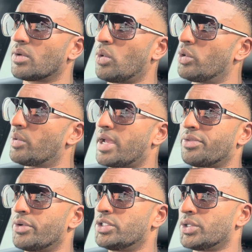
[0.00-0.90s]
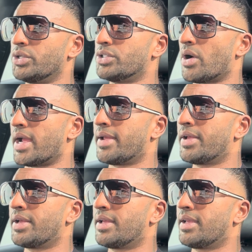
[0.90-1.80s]
all the way through till you die
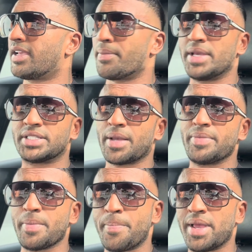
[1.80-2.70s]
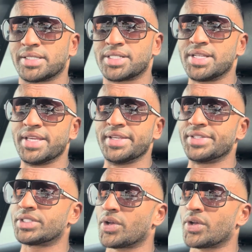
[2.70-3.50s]
can be some of the best years